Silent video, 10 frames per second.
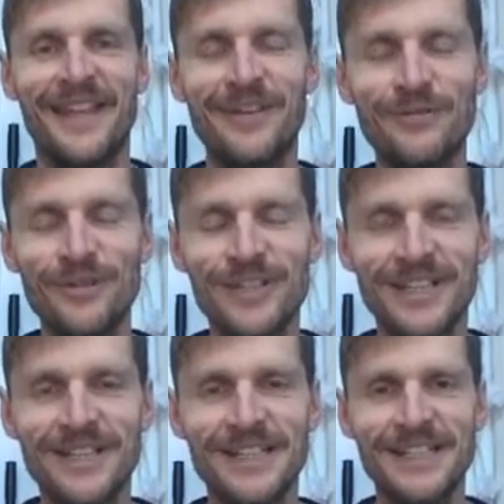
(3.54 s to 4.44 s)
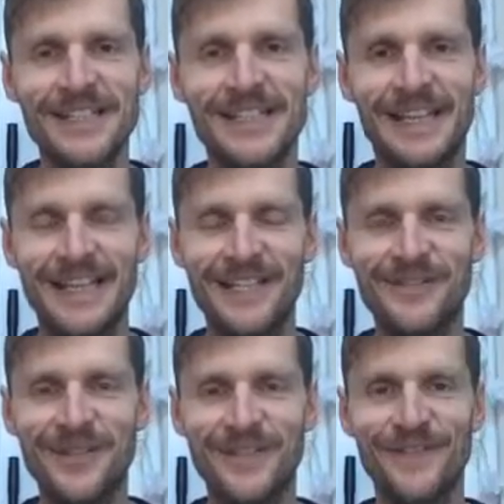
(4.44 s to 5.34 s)
Hey Truth Seekers, how you
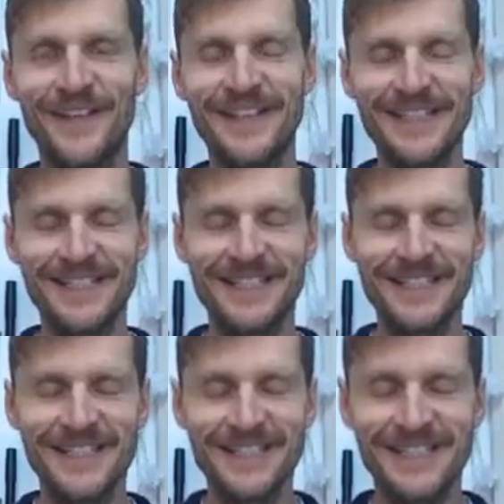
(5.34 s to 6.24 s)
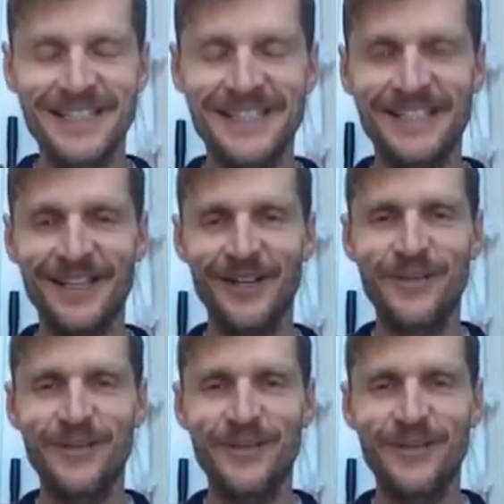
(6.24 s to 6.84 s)
doing? It's Phineas.